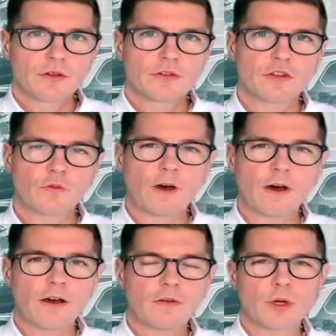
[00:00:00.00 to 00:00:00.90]
So
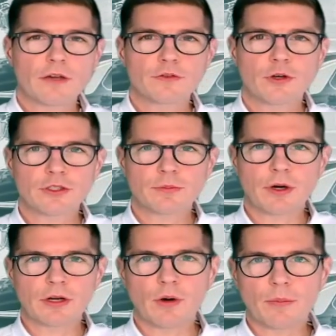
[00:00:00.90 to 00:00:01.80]
far, we have talked
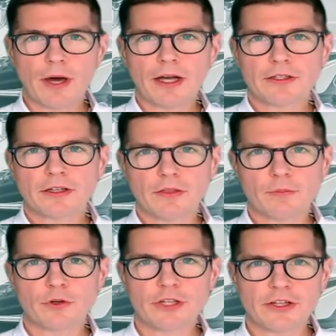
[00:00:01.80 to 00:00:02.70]
about our market and the
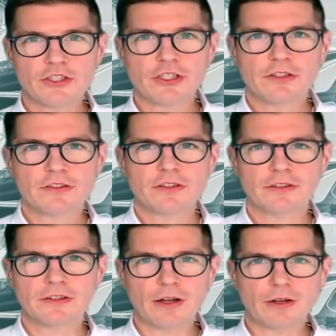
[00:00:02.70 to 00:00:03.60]
potentials.
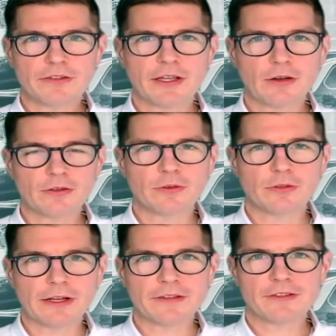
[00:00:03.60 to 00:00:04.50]
Now let's get on to the
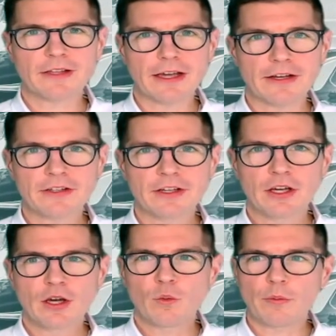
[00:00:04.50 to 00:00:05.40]
next slide,
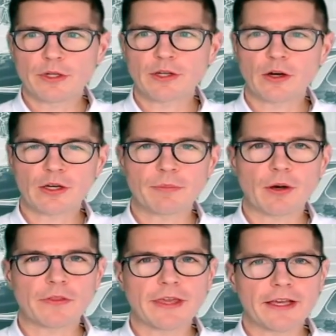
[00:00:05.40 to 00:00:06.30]
where we talk
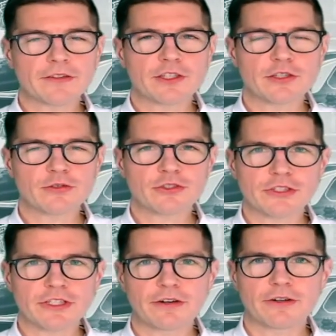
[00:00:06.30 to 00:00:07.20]
about the execution
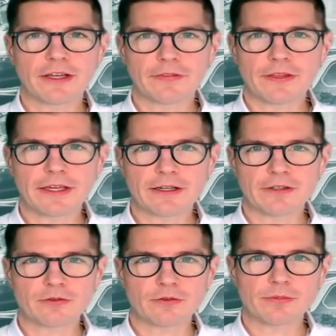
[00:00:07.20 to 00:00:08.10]
here at the
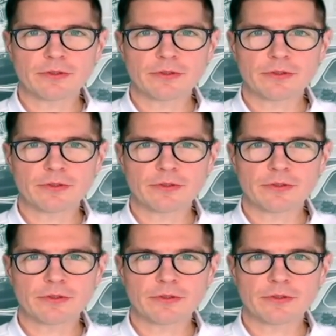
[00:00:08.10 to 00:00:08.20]
EDAG Group.